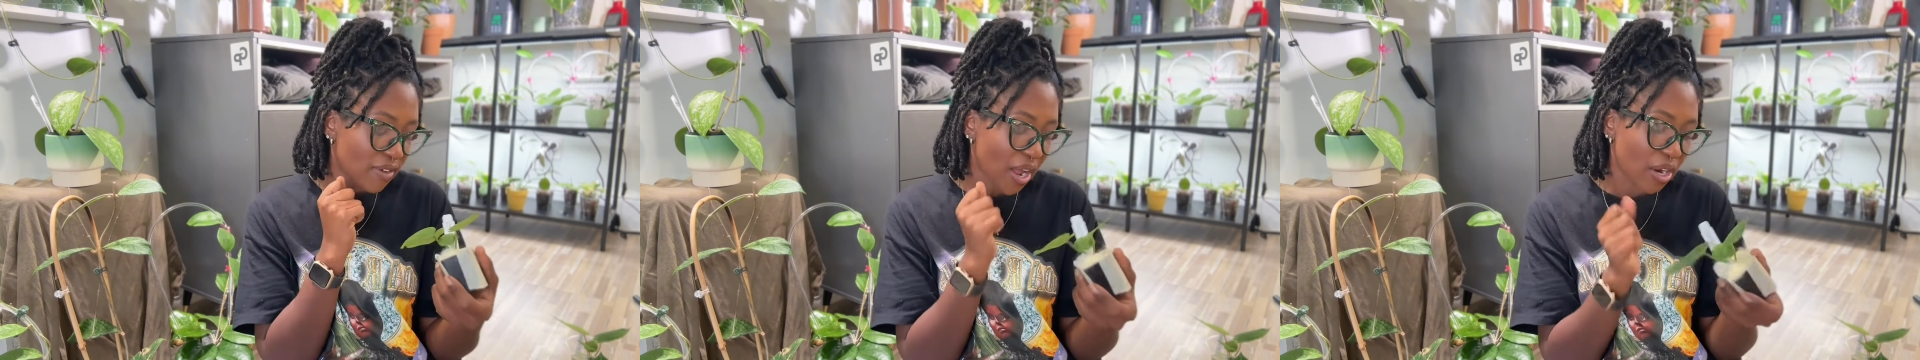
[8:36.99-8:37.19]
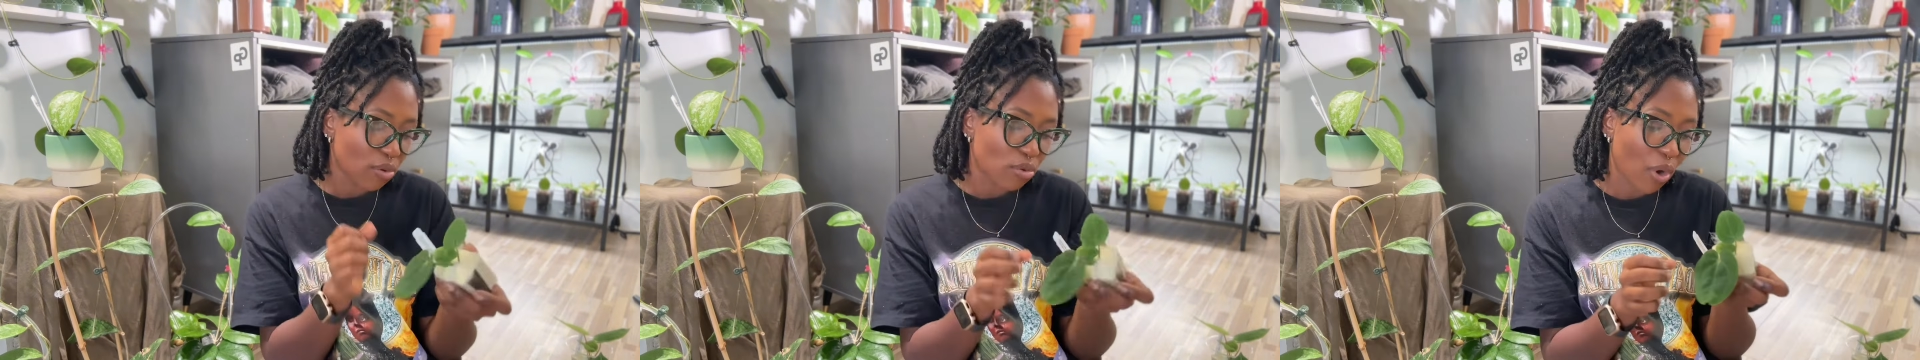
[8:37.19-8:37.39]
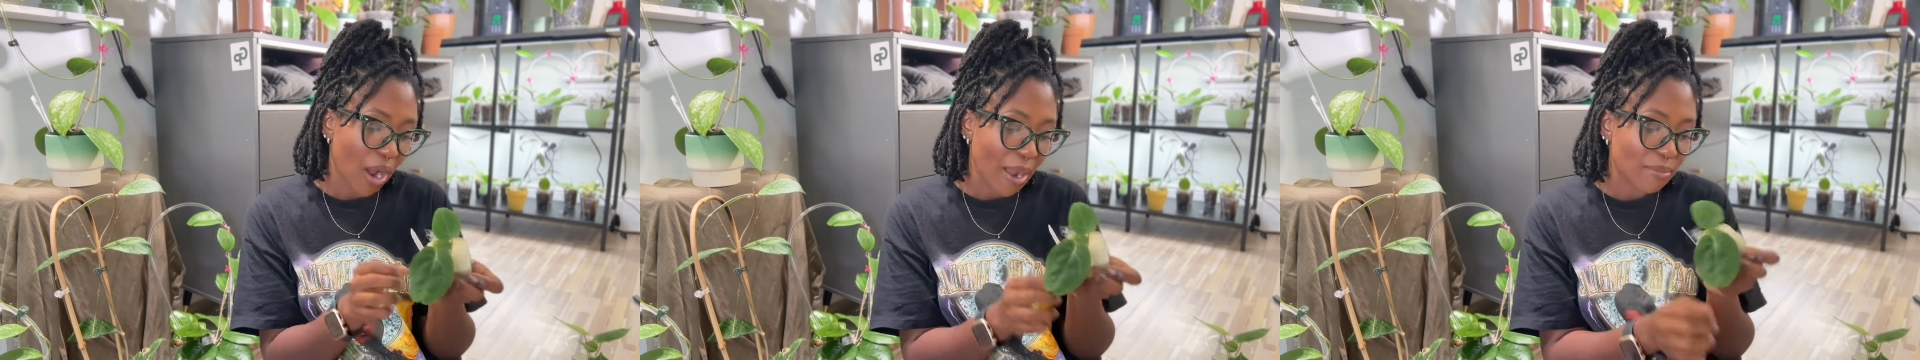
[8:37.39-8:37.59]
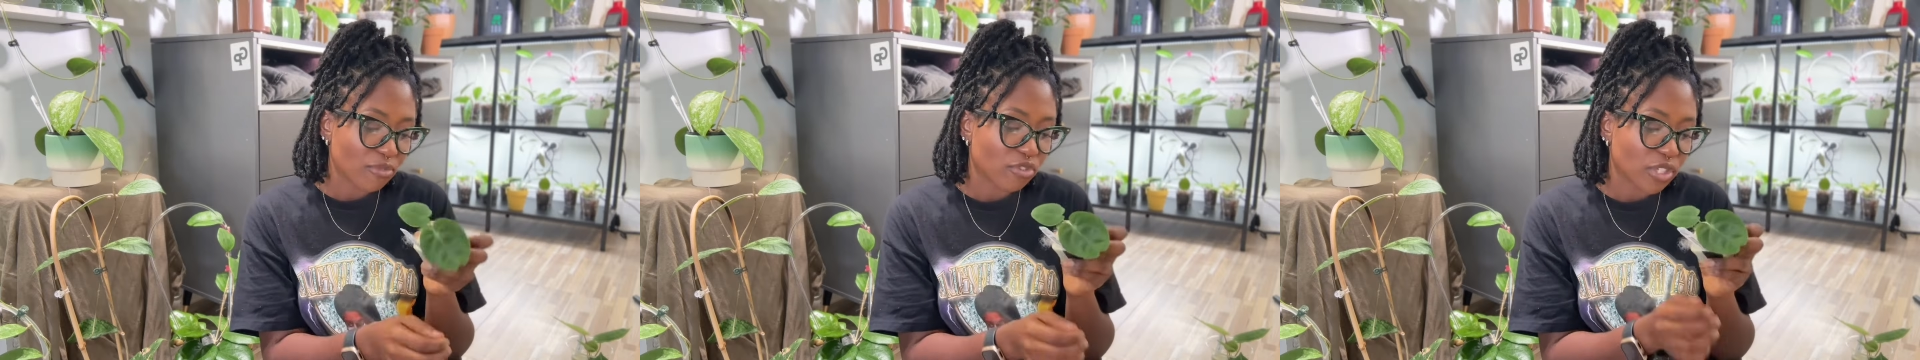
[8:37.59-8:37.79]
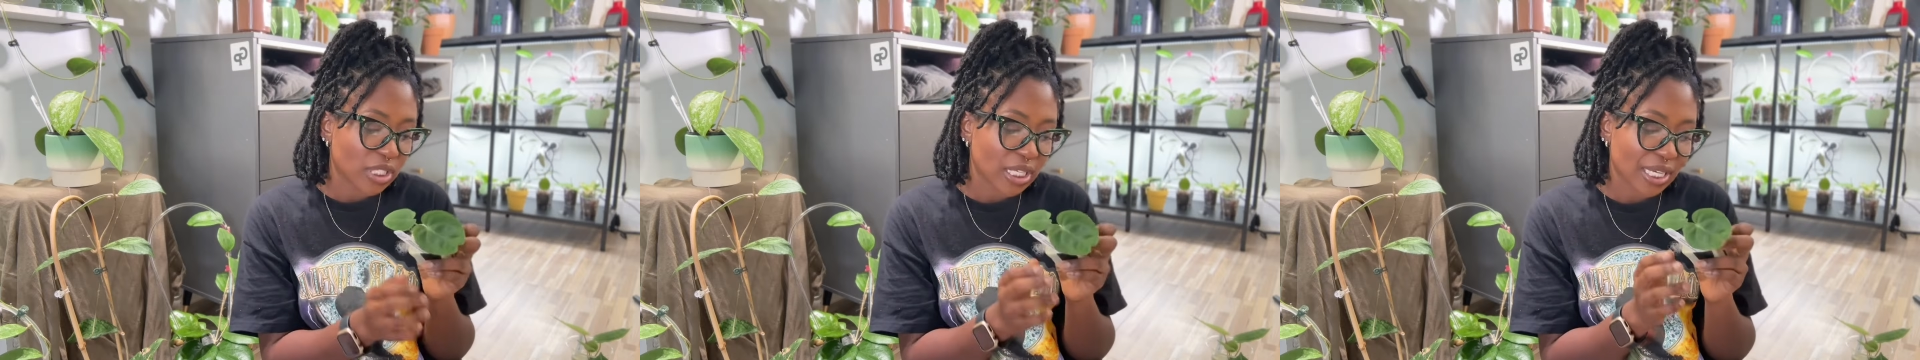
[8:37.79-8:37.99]
I don't know, I'm
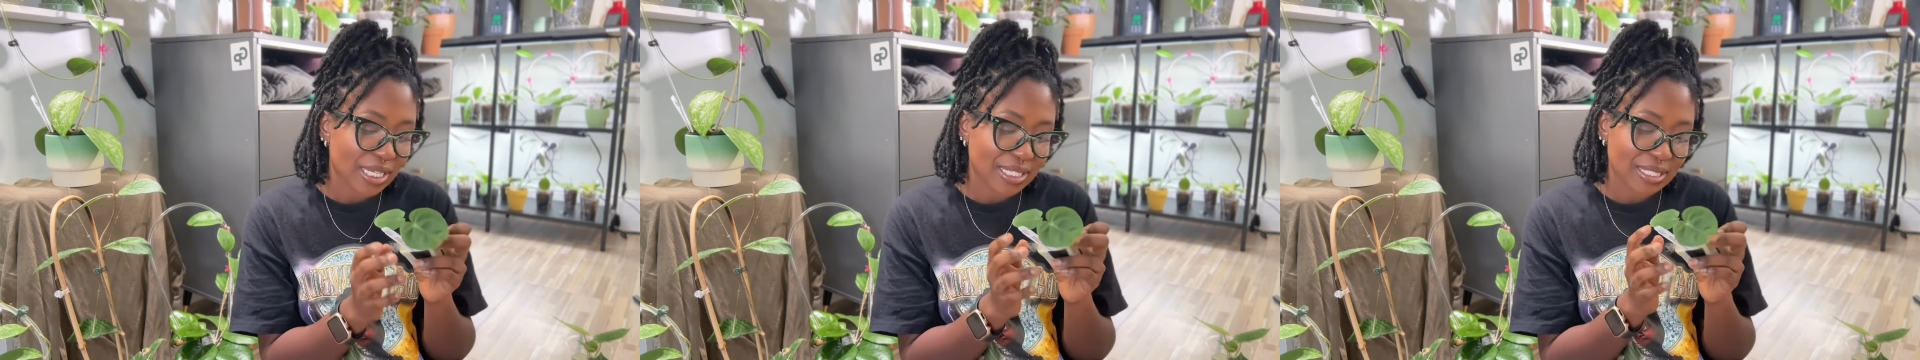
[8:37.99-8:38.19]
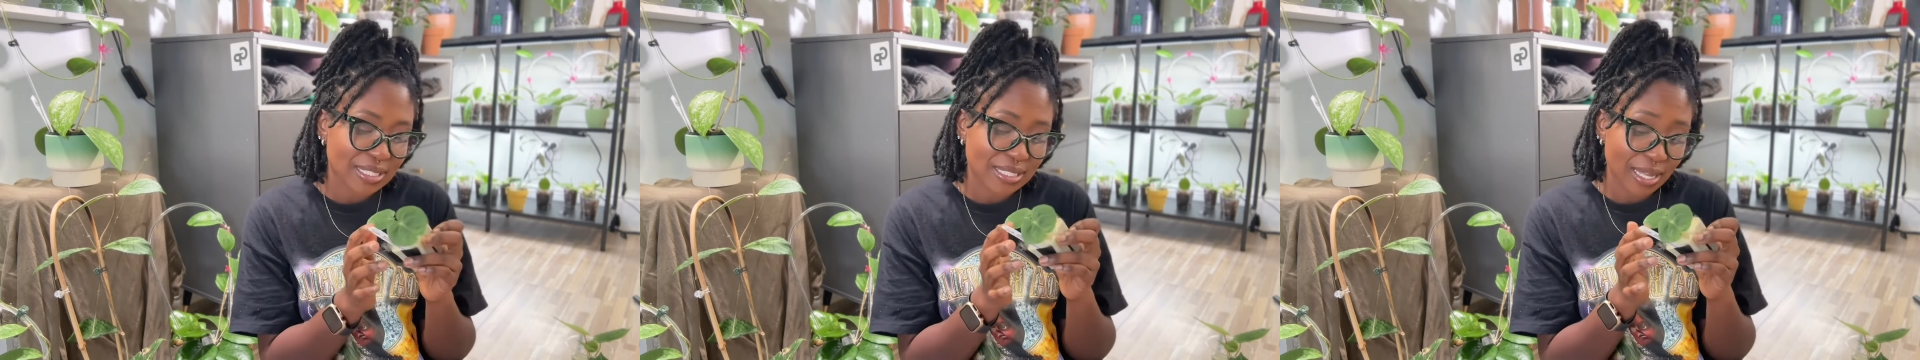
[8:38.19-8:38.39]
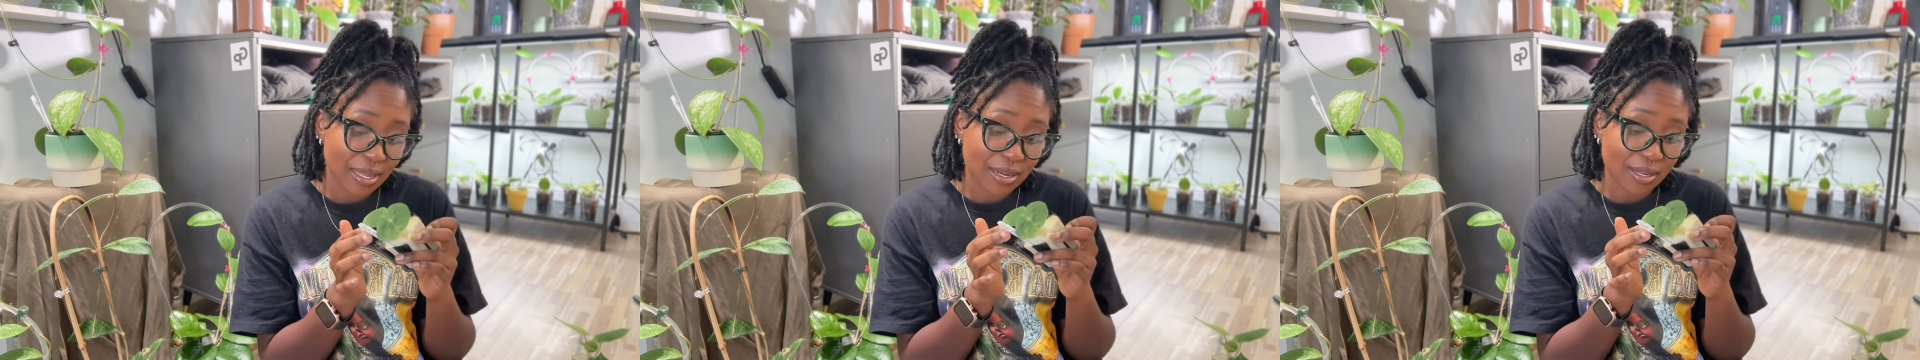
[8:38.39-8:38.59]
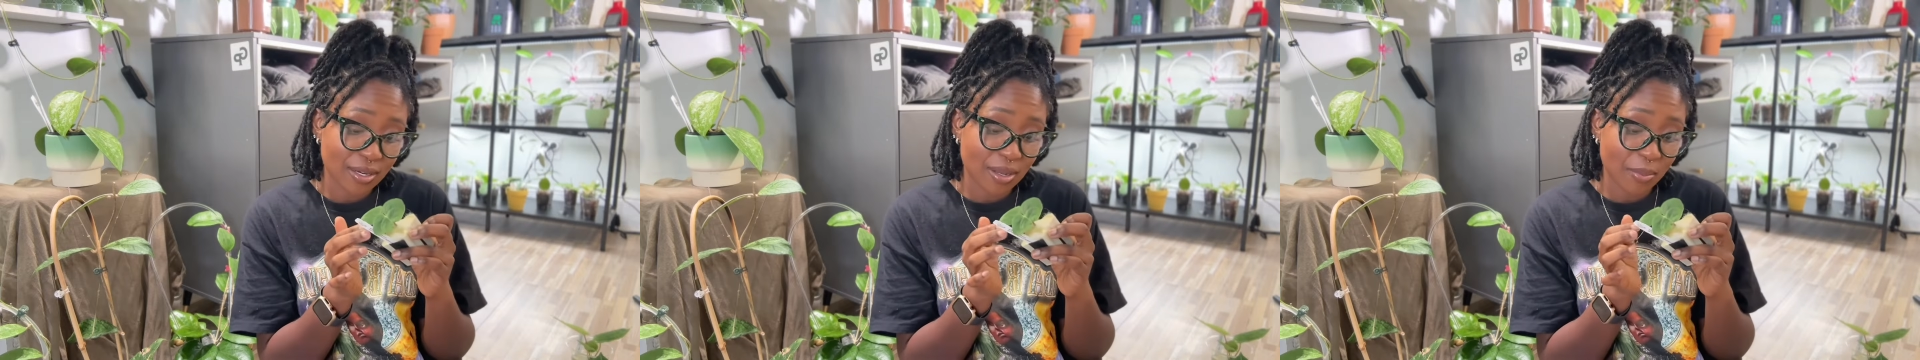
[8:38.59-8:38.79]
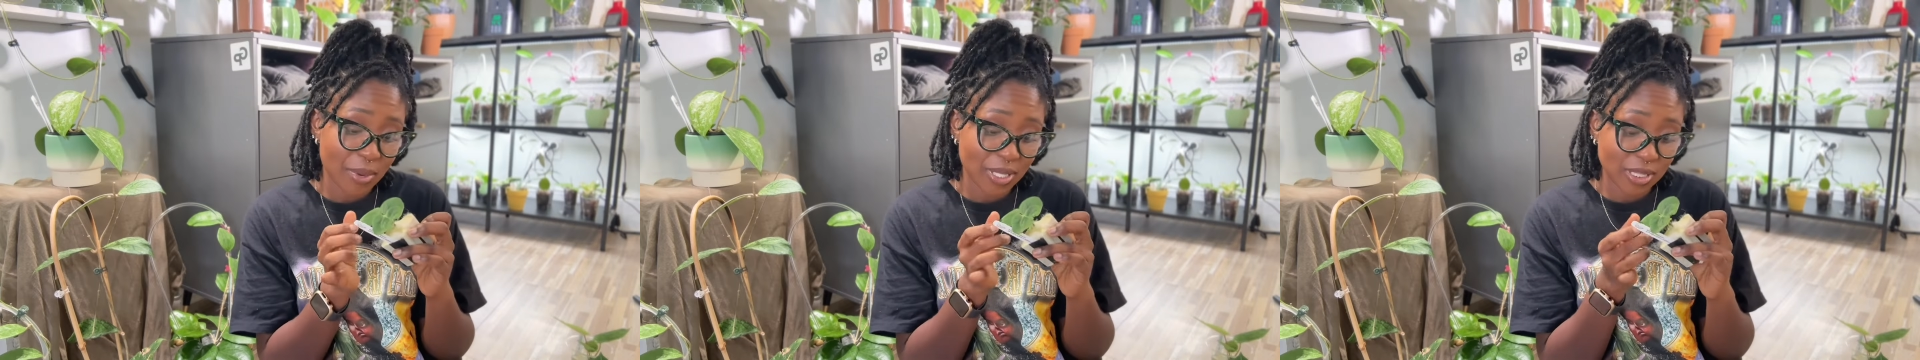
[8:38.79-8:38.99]
really excited
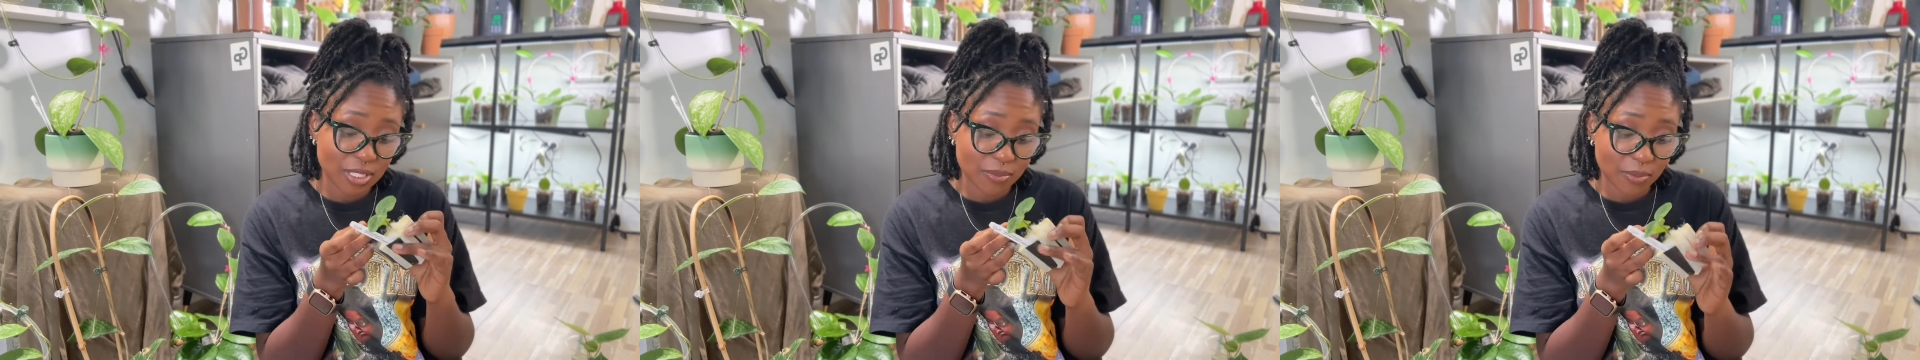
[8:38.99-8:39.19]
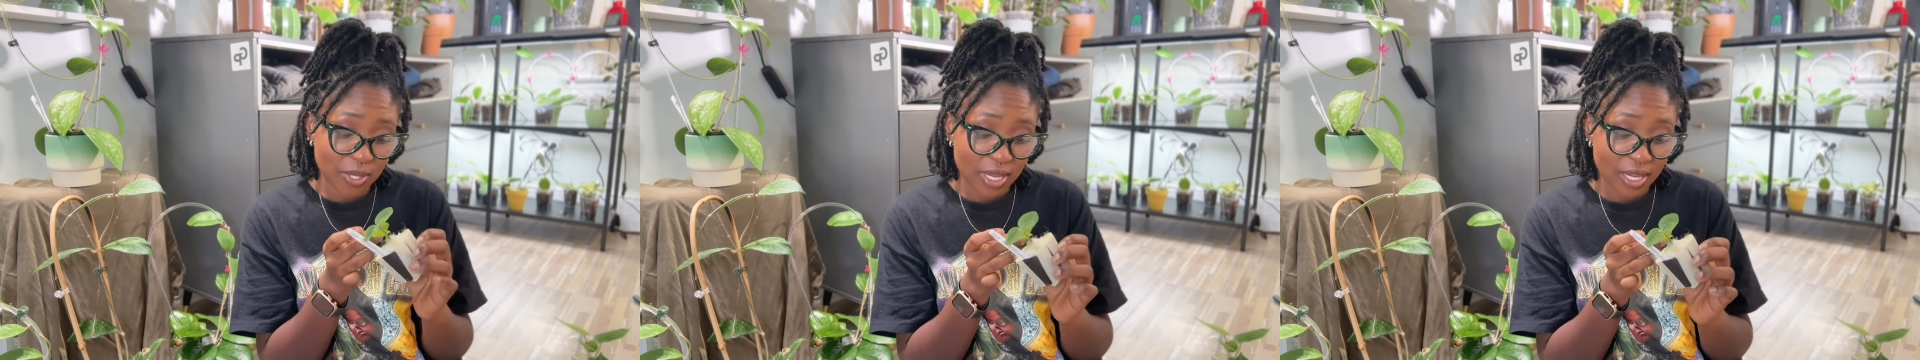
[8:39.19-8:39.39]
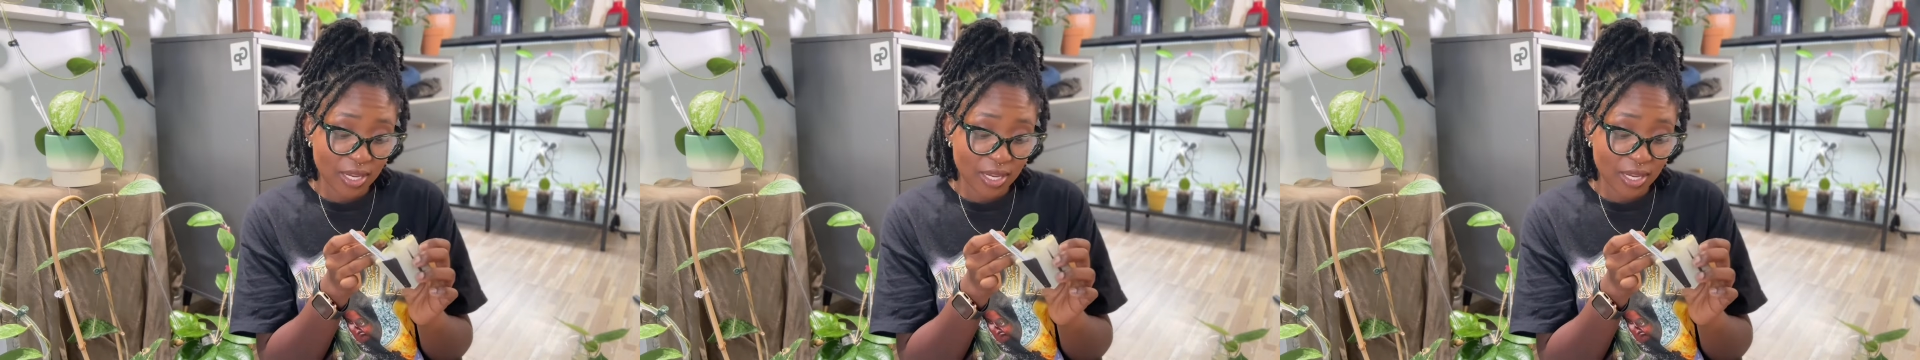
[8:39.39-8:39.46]
about this plant.